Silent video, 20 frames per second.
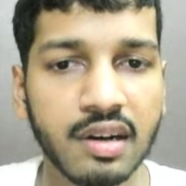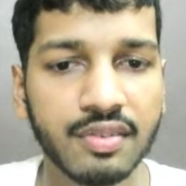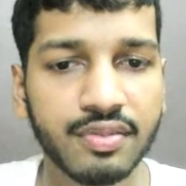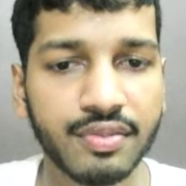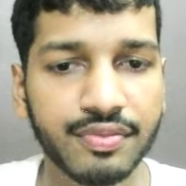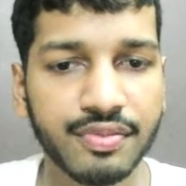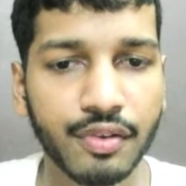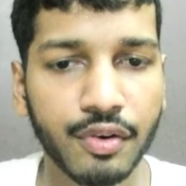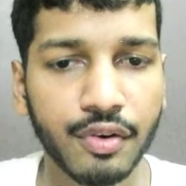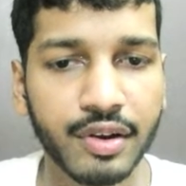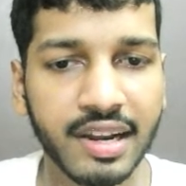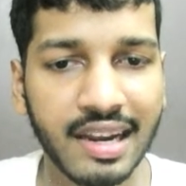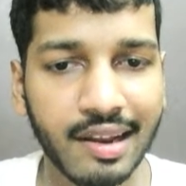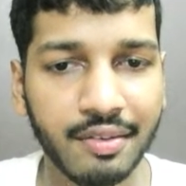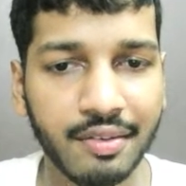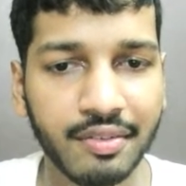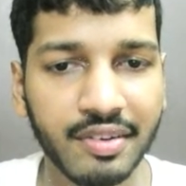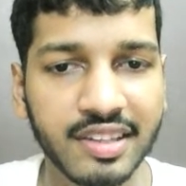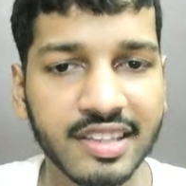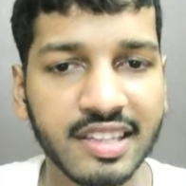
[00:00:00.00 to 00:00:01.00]
for
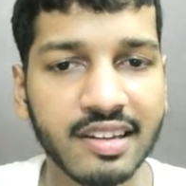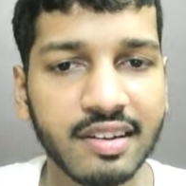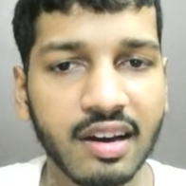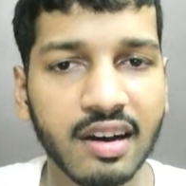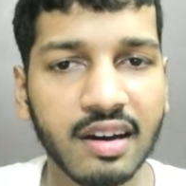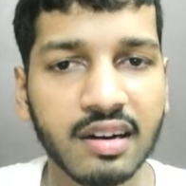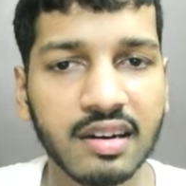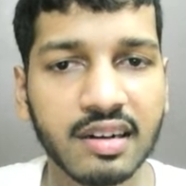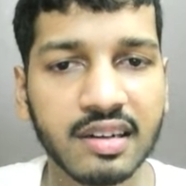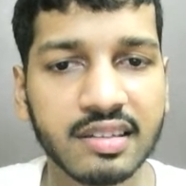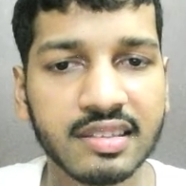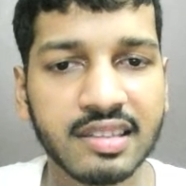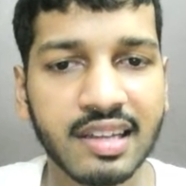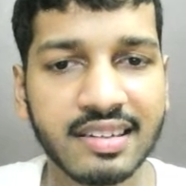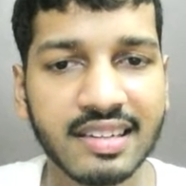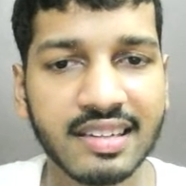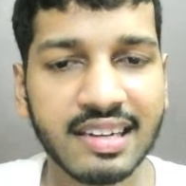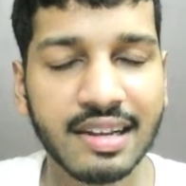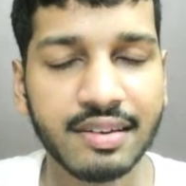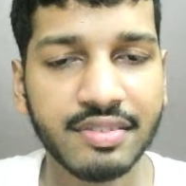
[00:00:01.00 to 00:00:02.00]
delivery. Then the
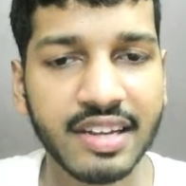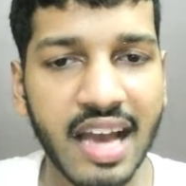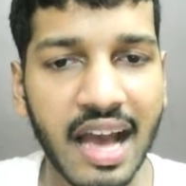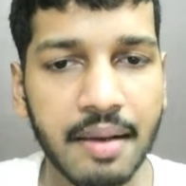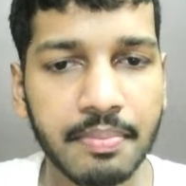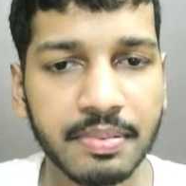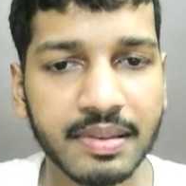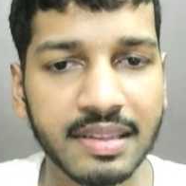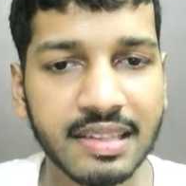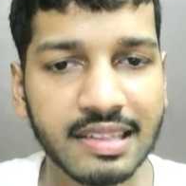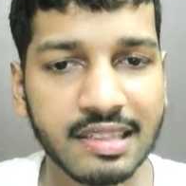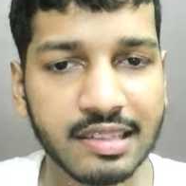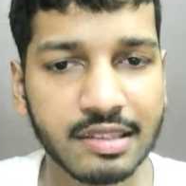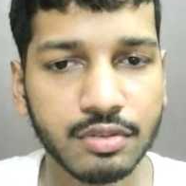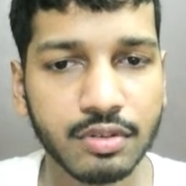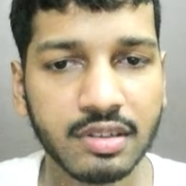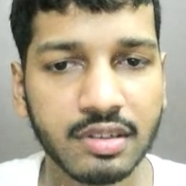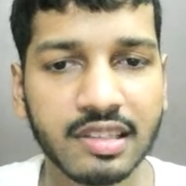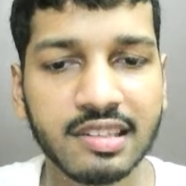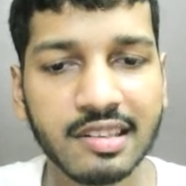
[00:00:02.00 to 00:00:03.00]
delivery happens
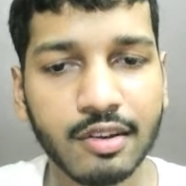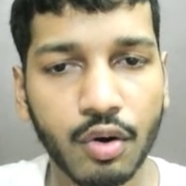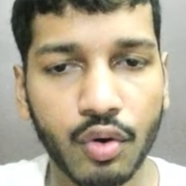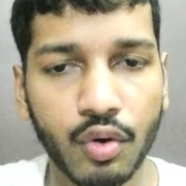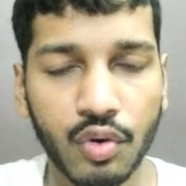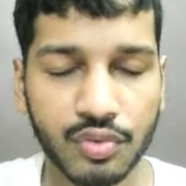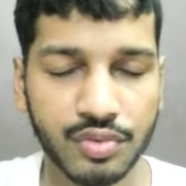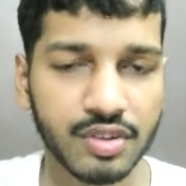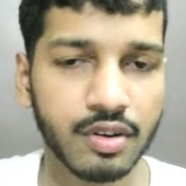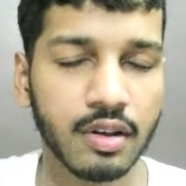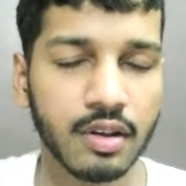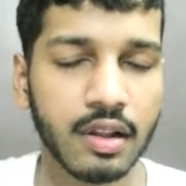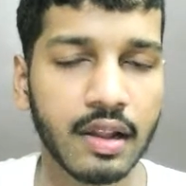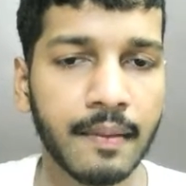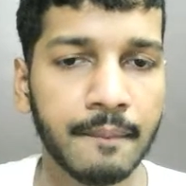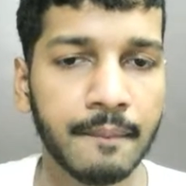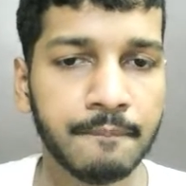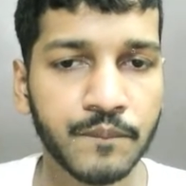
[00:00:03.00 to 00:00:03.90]
to this is the overall